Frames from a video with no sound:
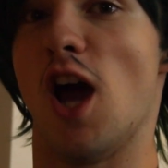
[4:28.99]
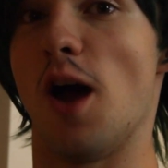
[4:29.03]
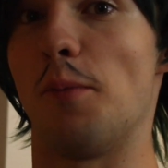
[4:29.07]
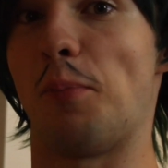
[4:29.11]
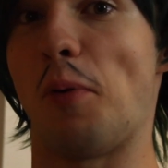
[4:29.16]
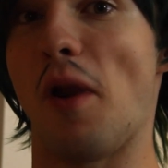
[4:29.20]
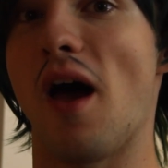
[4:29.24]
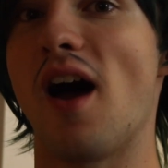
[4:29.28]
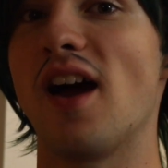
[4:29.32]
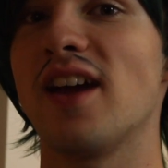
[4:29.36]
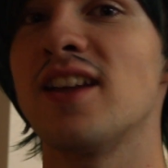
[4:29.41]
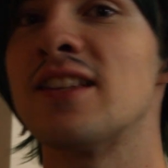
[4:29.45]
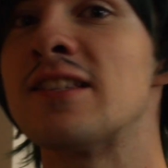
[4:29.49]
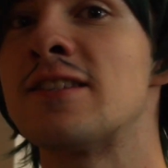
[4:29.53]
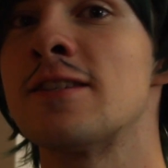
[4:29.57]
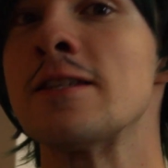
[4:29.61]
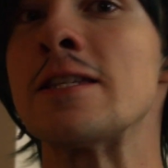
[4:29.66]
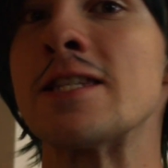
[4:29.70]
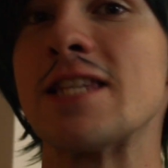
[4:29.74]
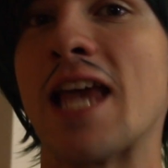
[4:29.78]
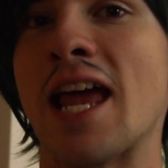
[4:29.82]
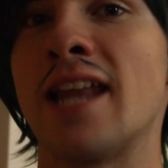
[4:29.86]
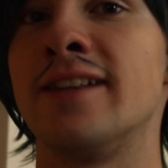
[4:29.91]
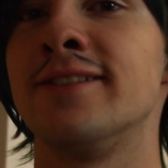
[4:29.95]

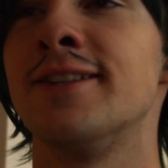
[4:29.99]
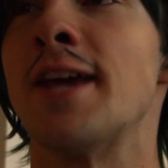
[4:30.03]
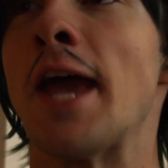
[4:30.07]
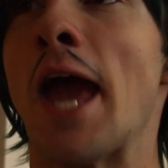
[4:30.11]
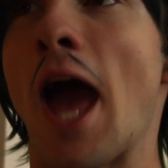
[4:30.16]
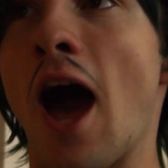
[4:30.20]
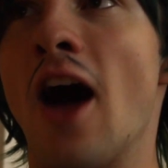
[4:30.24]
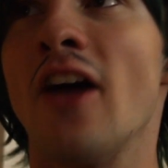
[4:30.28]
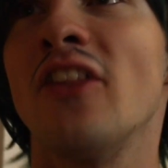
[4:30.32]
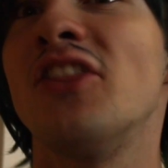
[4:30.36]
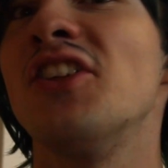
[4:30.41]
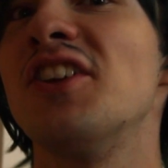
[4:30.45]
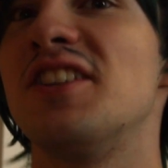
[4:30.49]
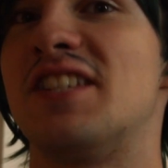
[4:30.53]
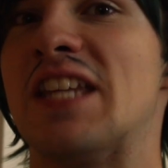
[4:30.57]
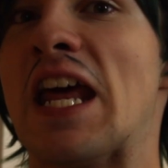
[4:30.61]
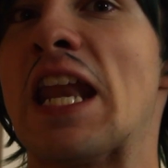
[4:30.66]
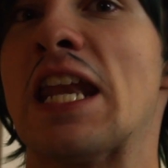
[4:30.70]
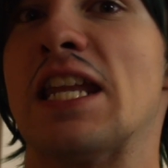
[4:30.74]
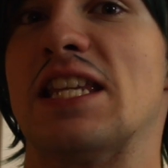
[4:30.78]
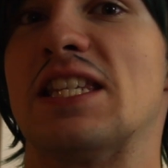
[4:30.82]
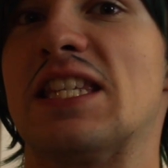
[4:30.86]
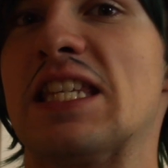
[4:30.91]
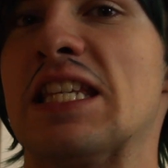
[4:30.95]
appliances, and other
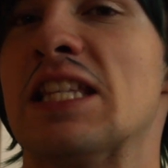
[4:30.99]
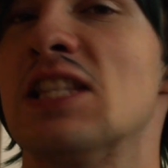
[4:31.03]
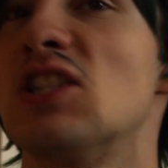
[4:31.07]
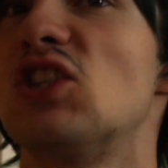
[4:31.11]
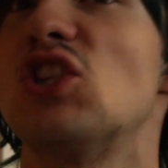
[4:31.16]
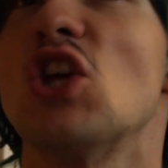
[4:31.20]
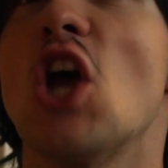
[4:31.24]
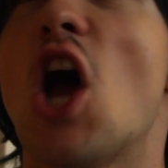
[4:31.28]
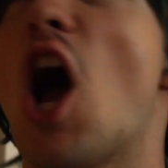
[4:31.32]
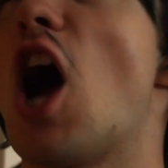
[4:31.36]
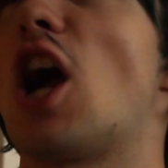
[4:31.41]
denizens